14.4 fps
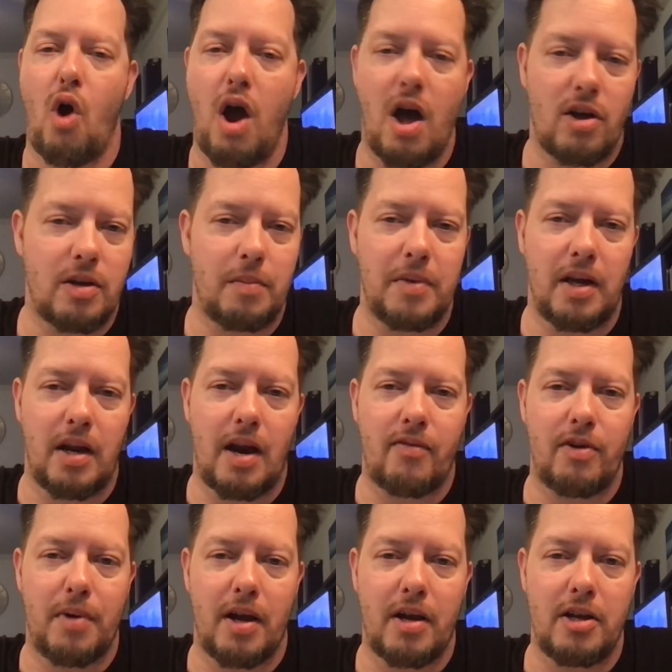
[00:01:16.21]
Welcome in,
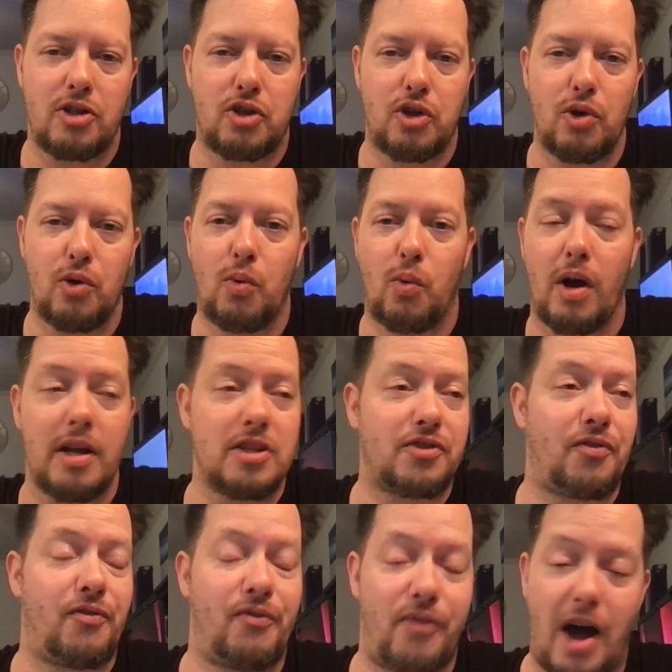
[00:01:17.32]
everybody, to what is
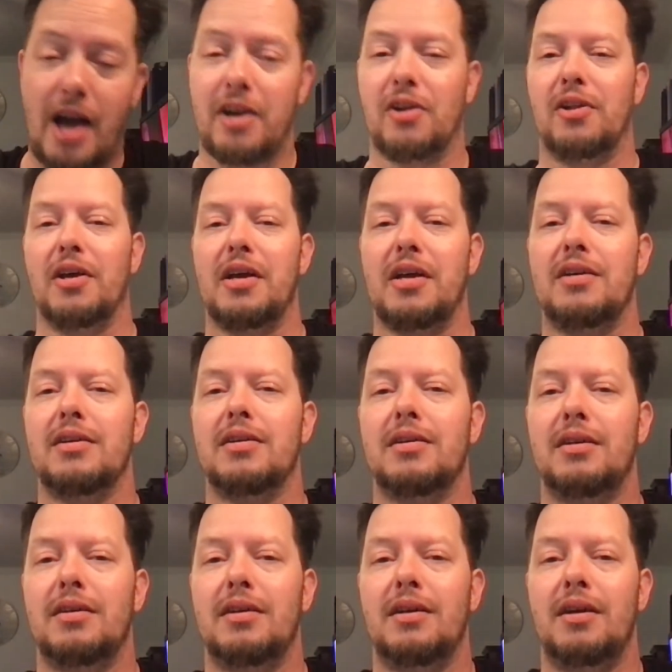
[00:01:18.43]
finally
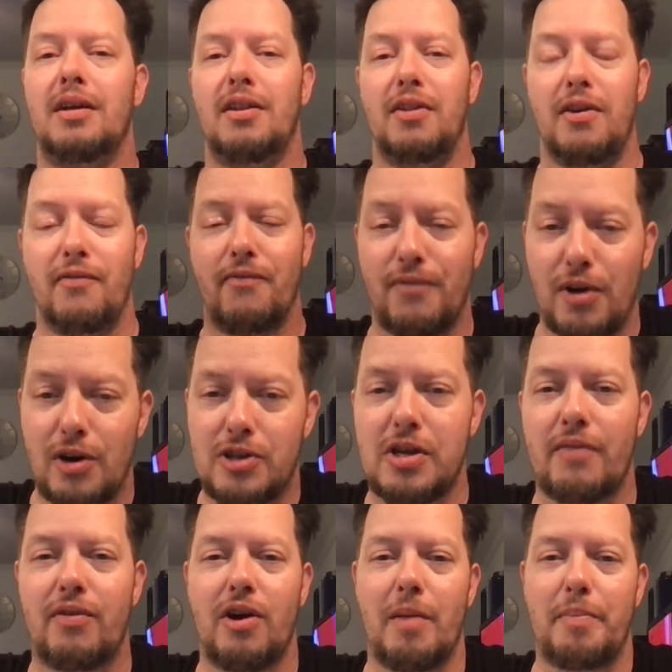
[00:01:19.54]
the first
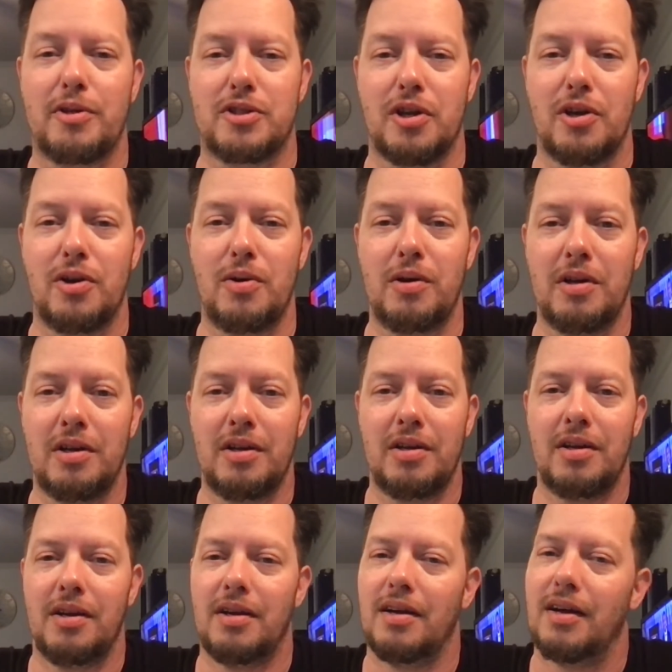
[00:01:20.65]
ever episode
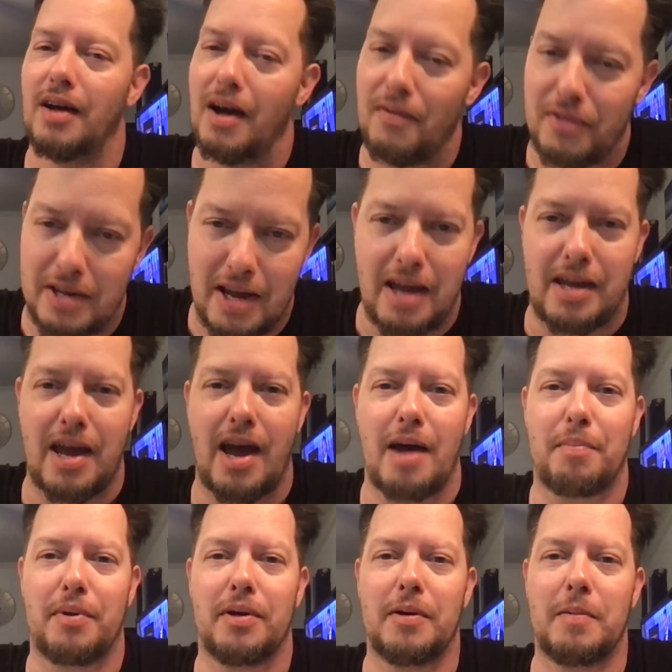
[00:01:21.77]
of the
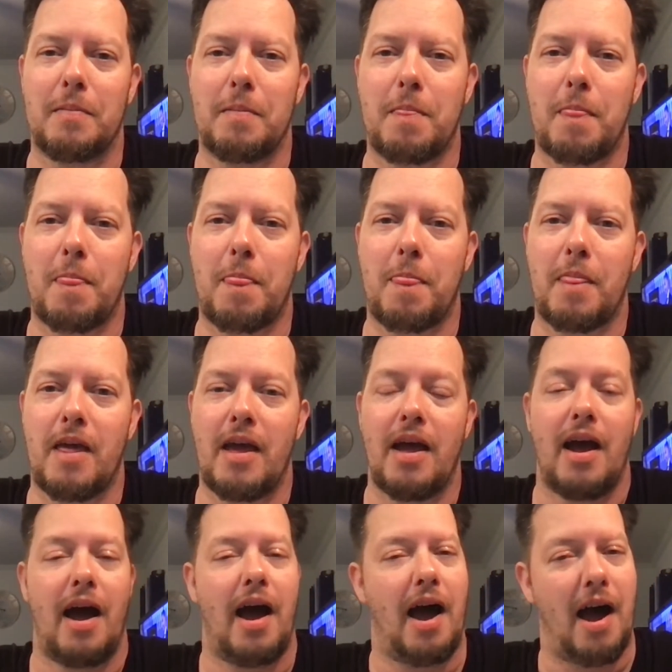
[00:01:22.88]
A-Gap.
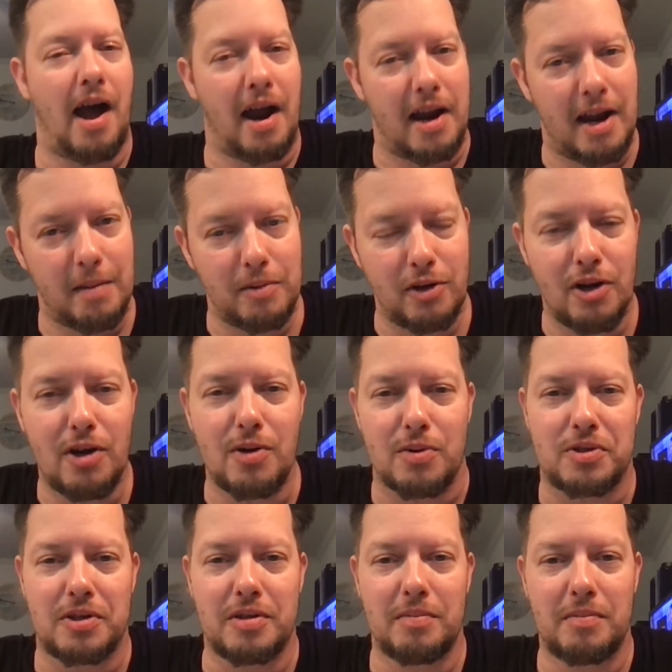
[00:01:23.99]
I am your
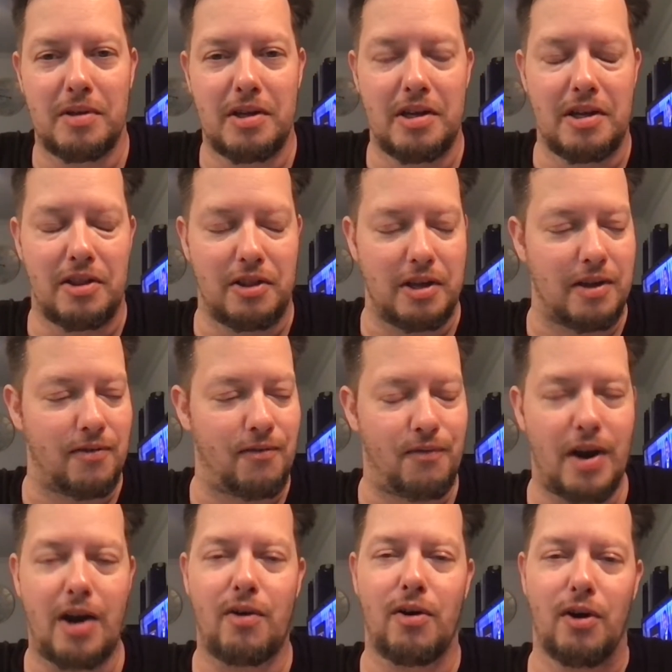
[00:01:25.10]
host, the
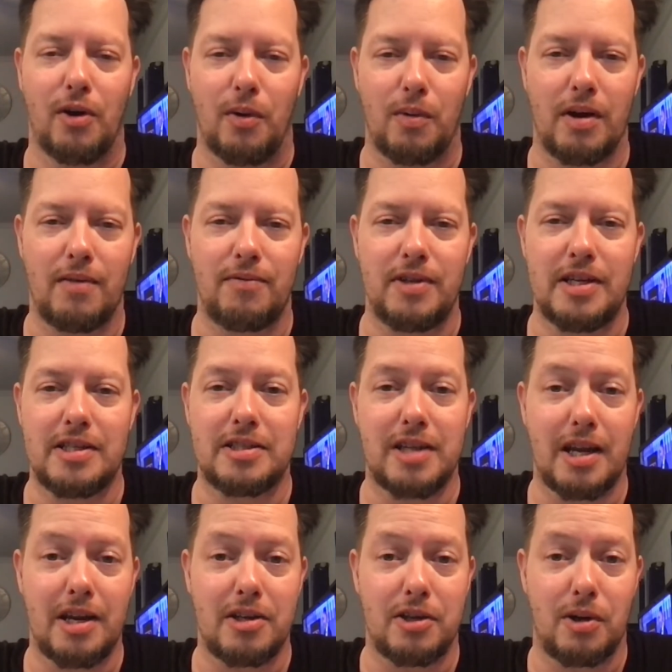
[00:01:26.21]
pharaoh of the
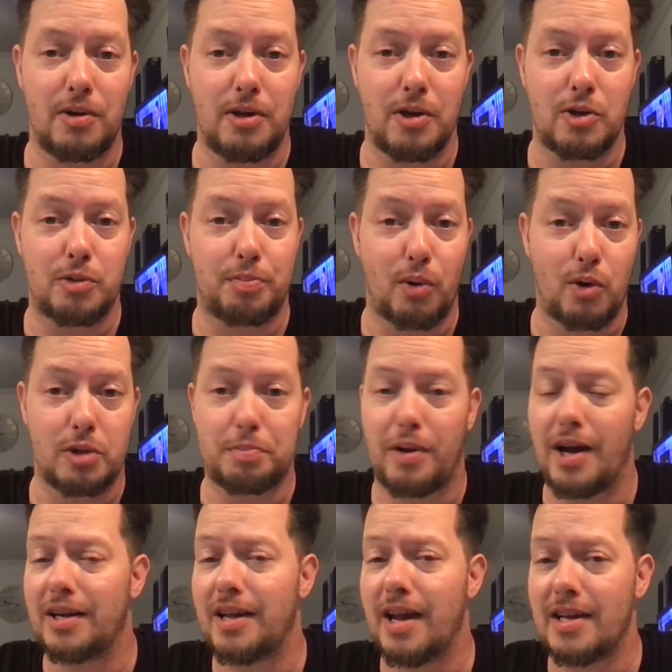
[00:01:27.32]
San Antonio sports
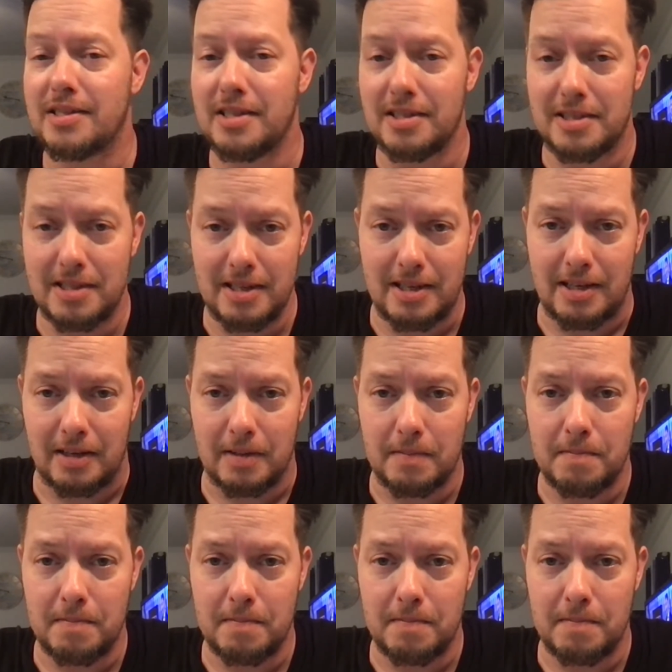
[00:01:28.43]
podcasting scene,